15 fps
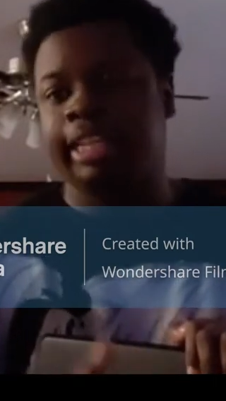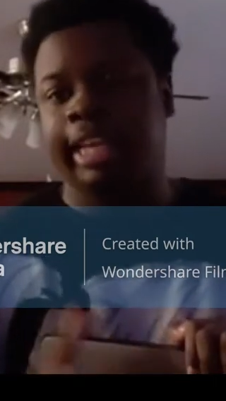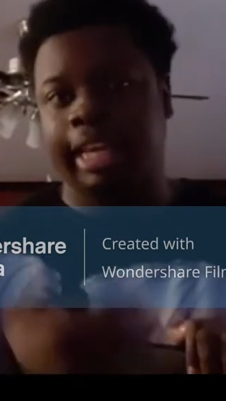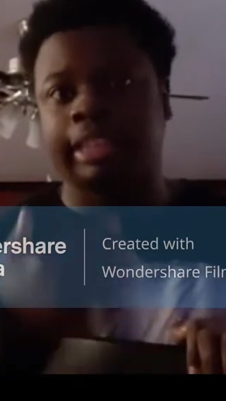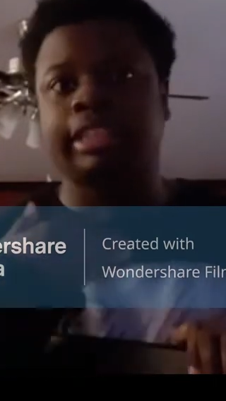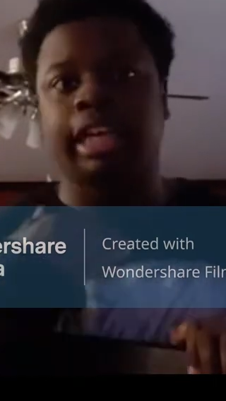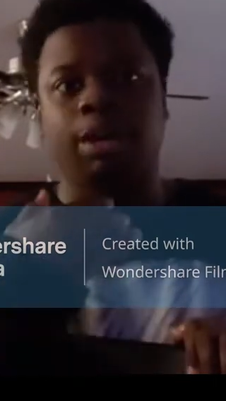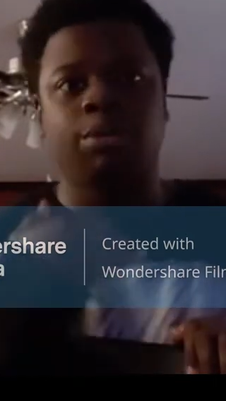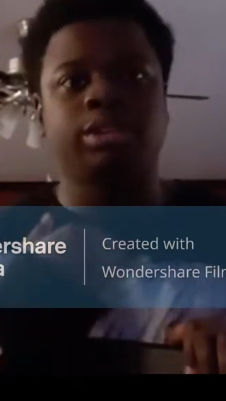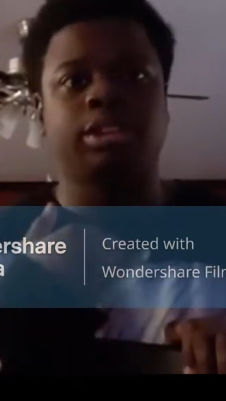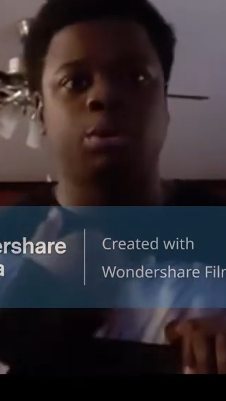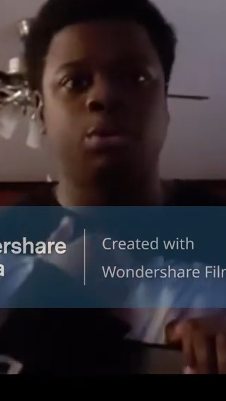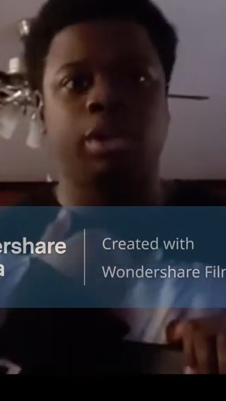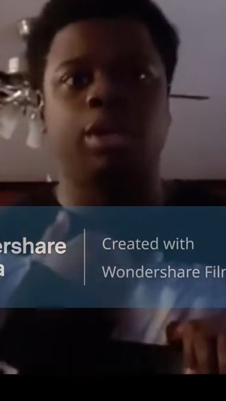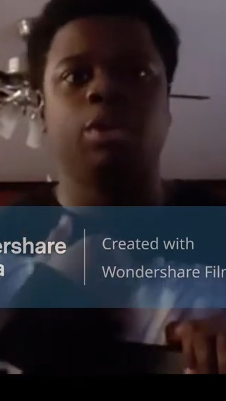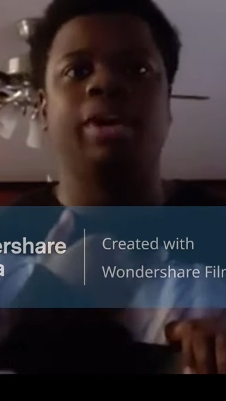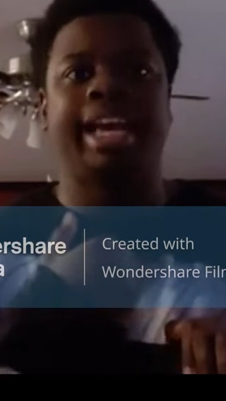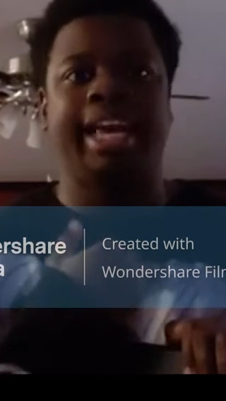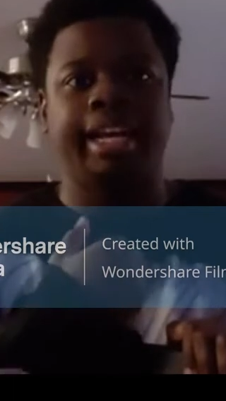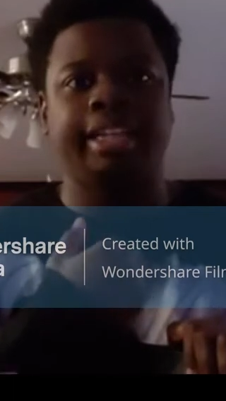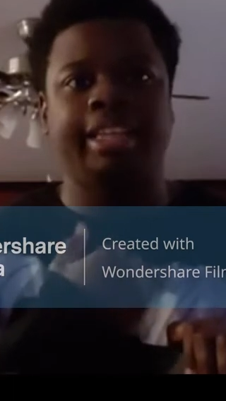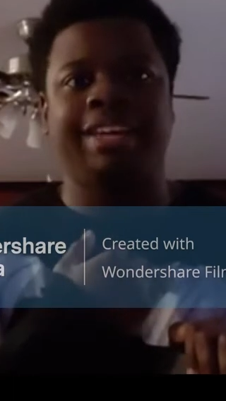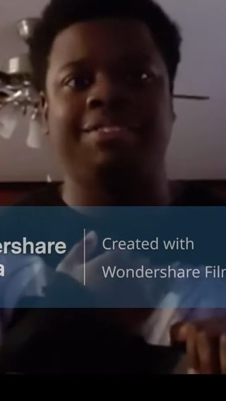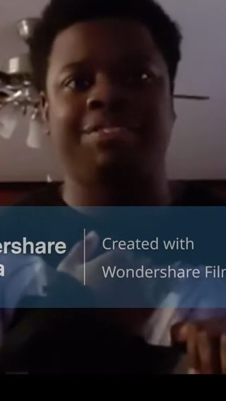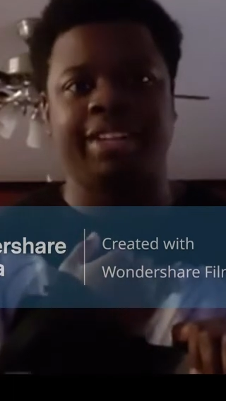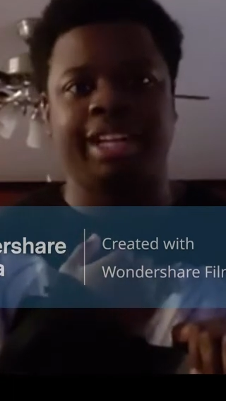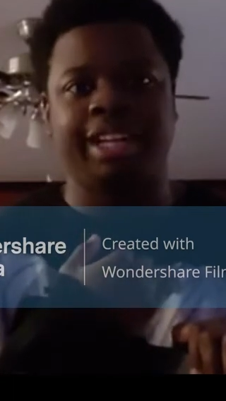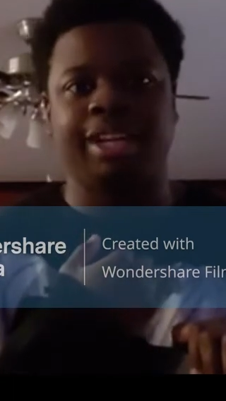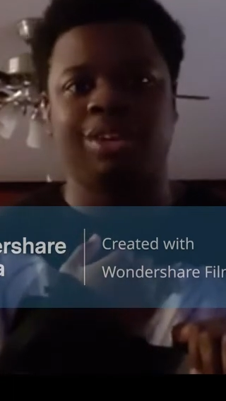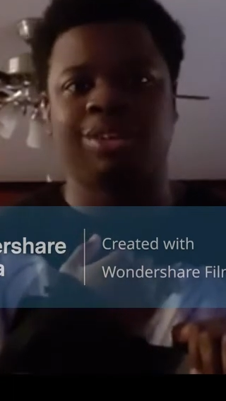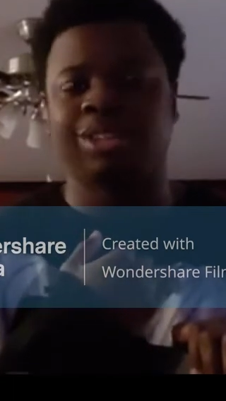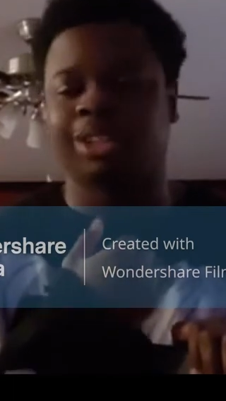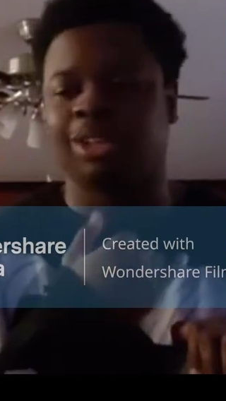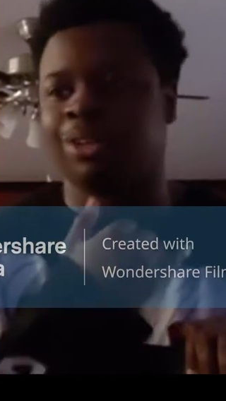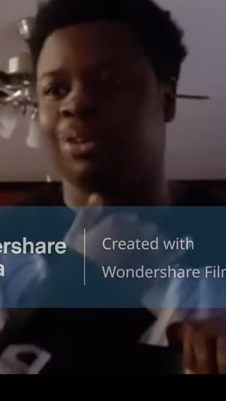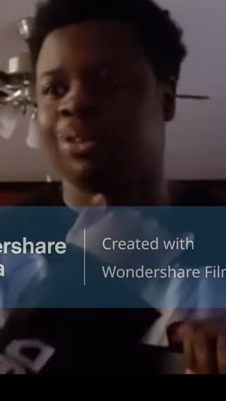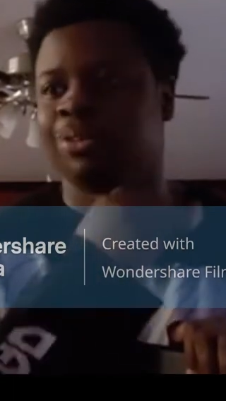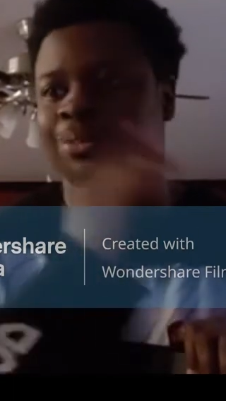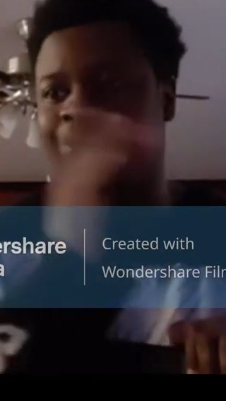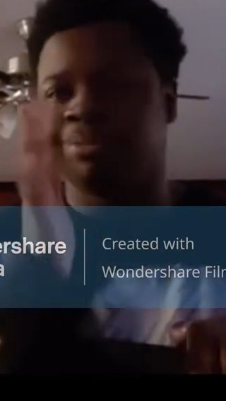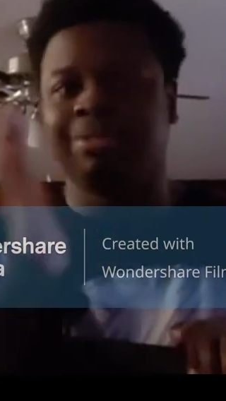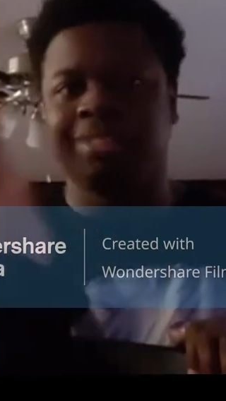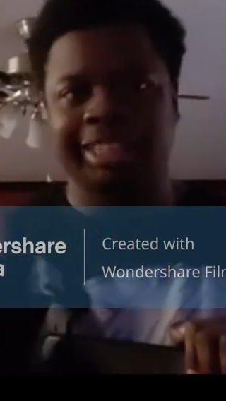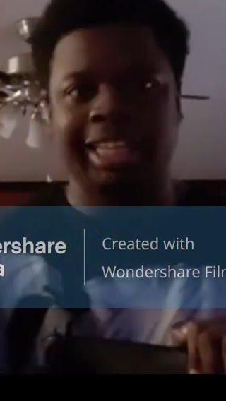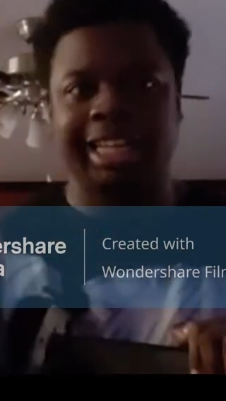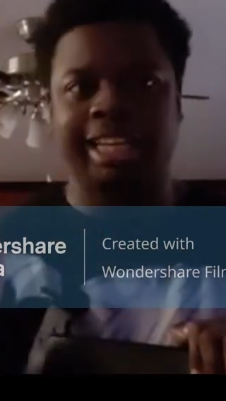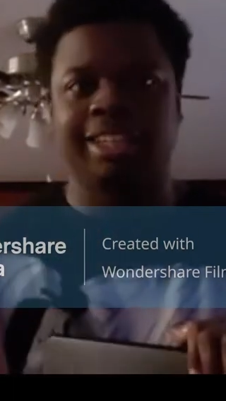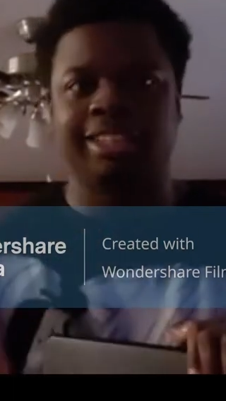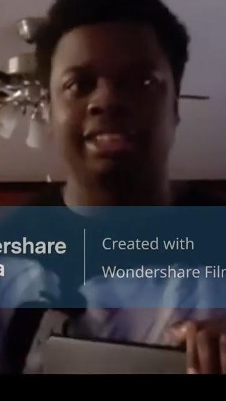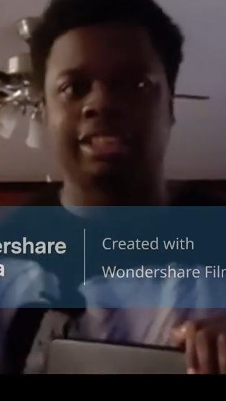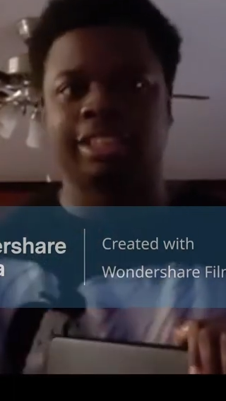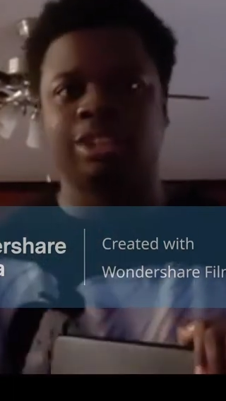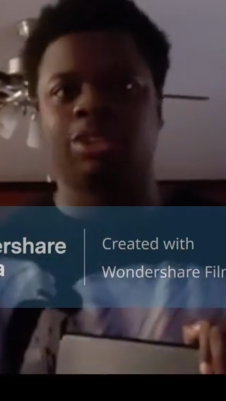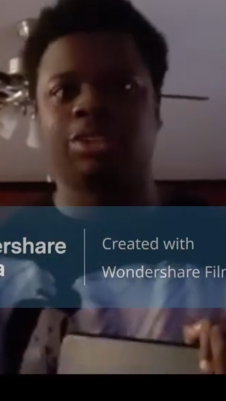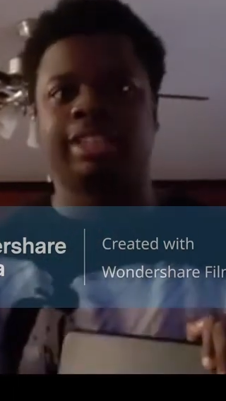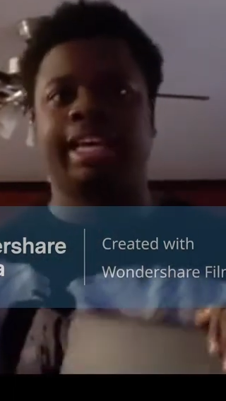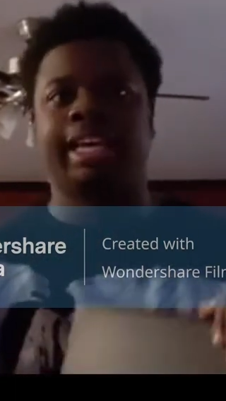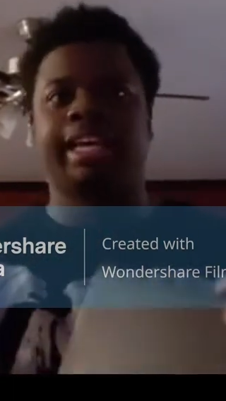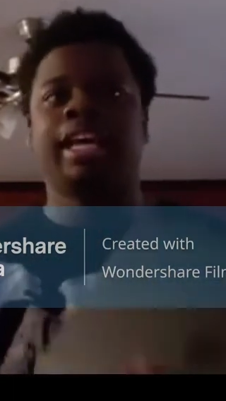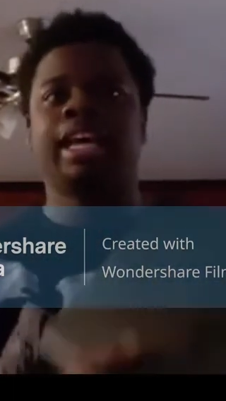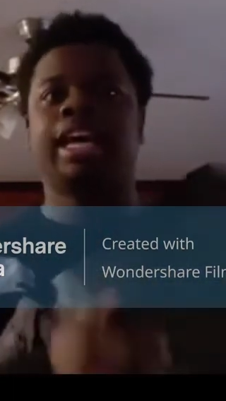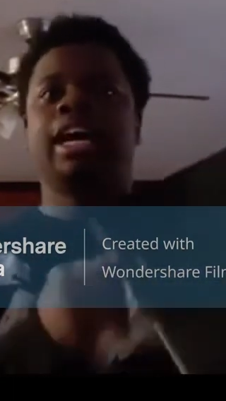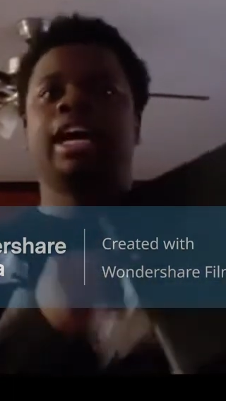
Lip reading: Yes, I was the one who edited that video, so yeah, just a little thing.